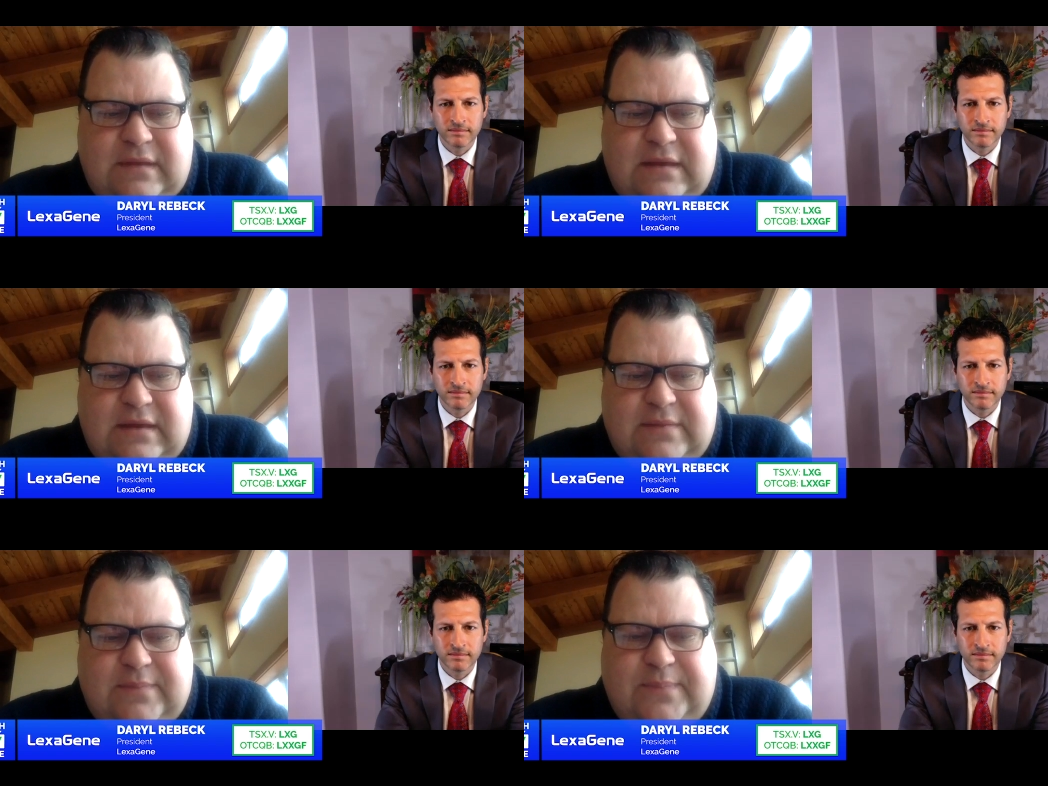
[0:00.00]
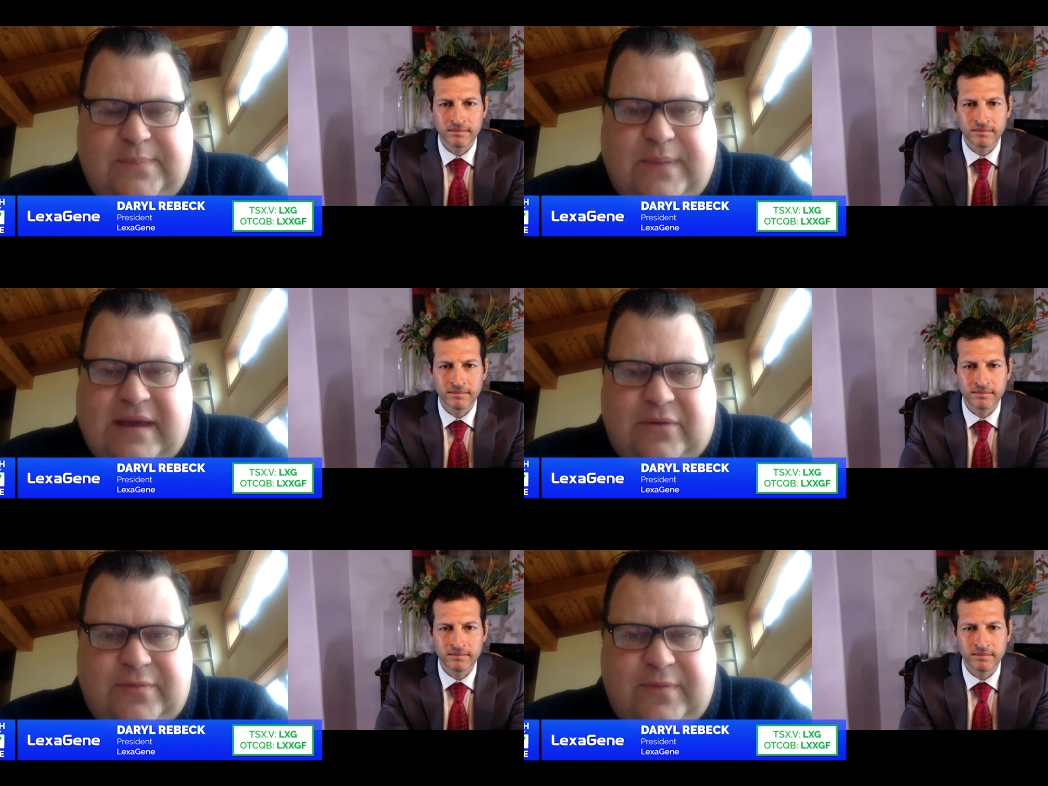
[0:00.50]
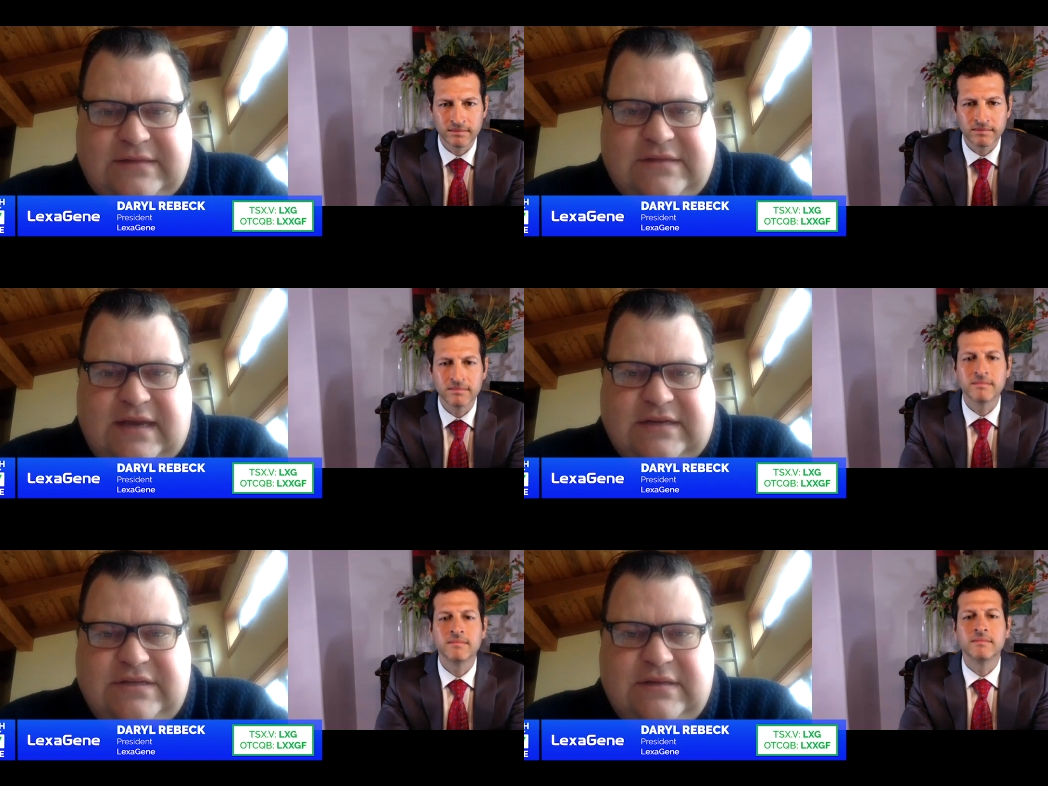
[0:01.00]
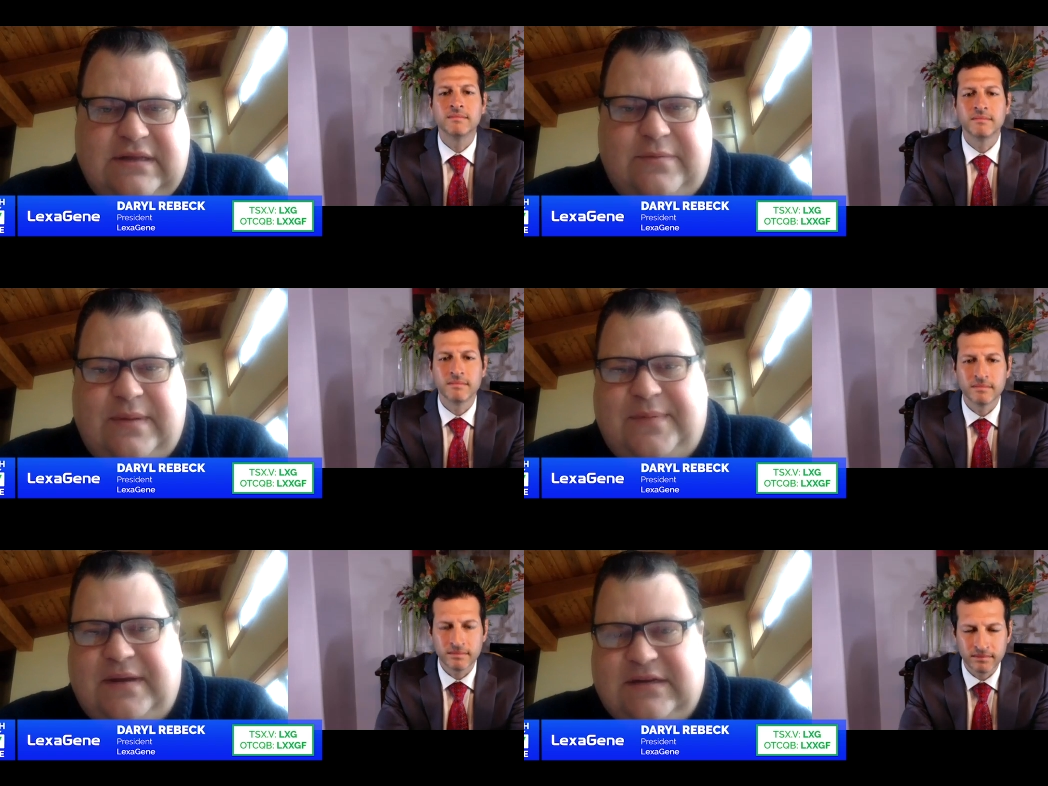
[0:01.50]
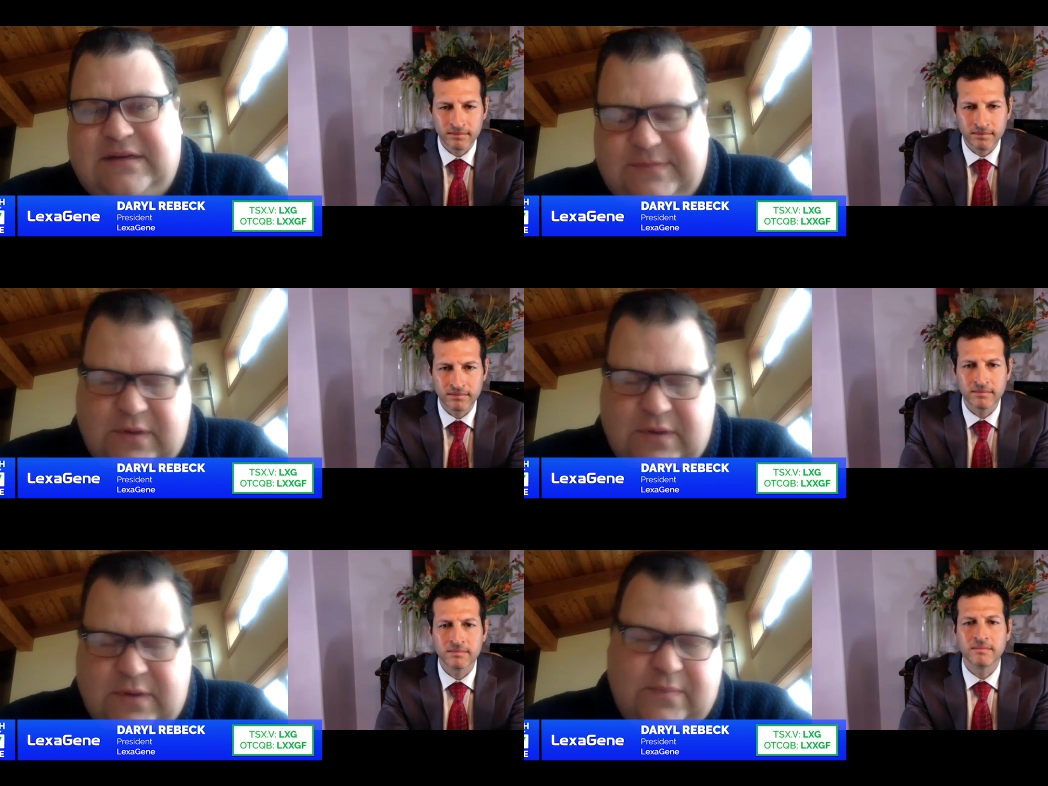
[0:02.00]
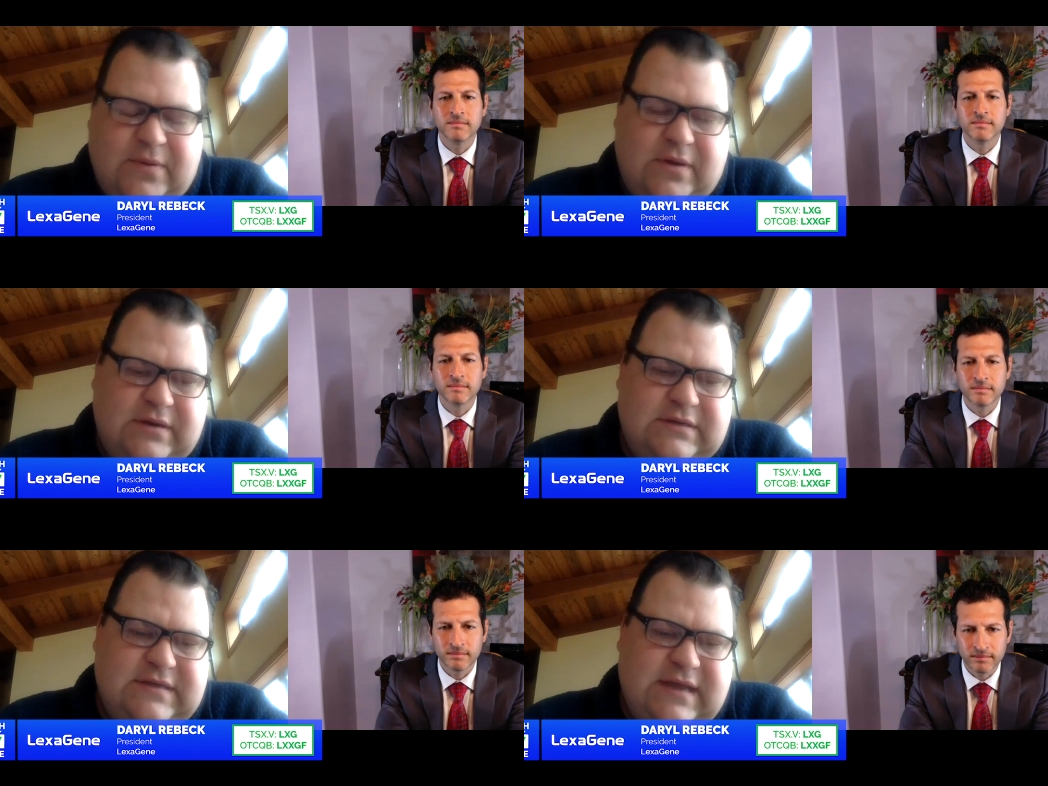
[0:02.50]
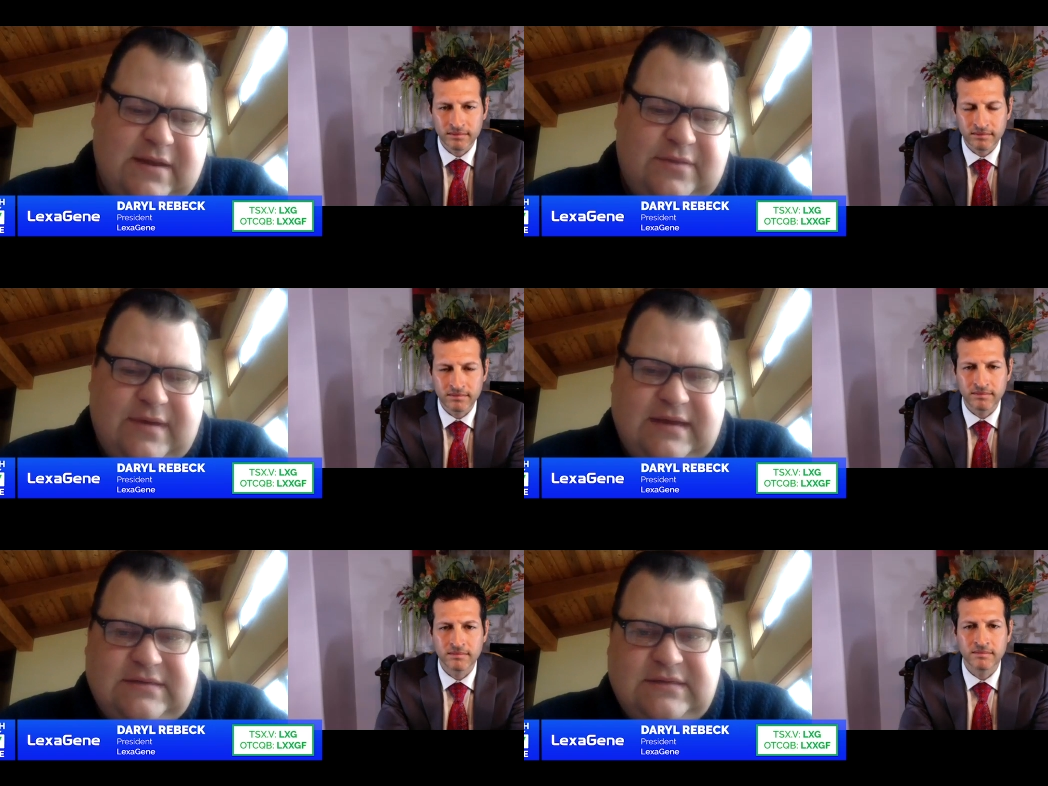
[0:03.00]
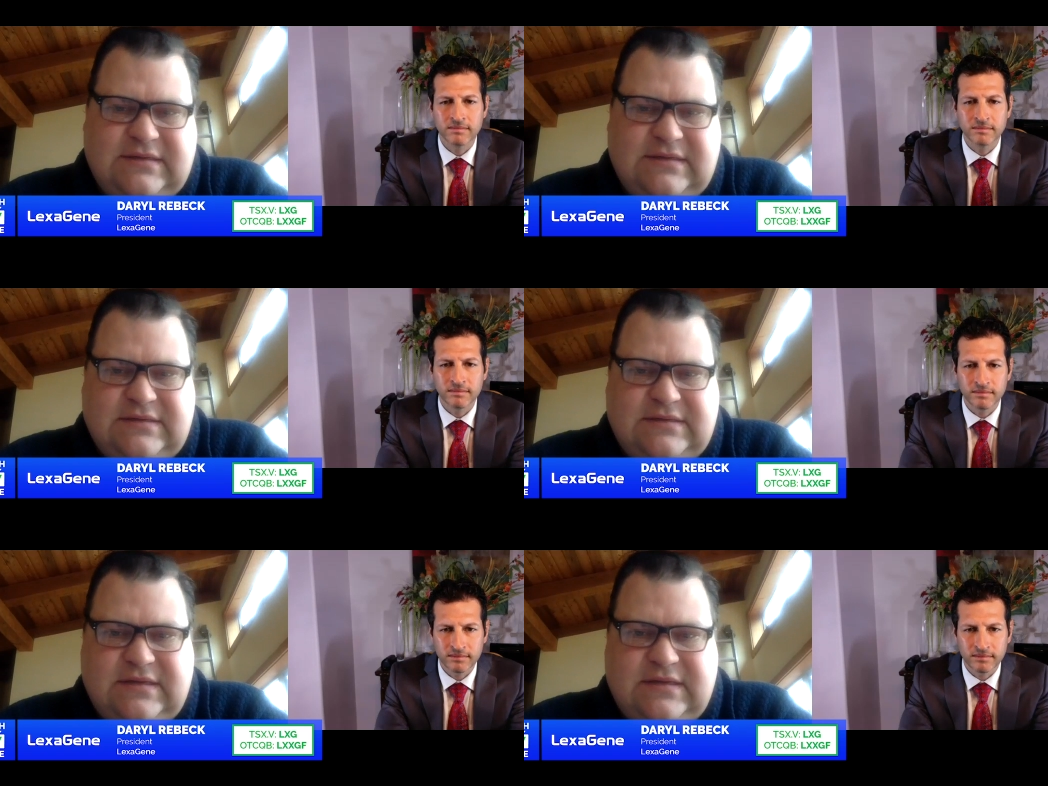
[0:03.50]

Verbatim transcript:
Speaker 1: uh, bio threats, actually, like weaponized smallpox, anthrax is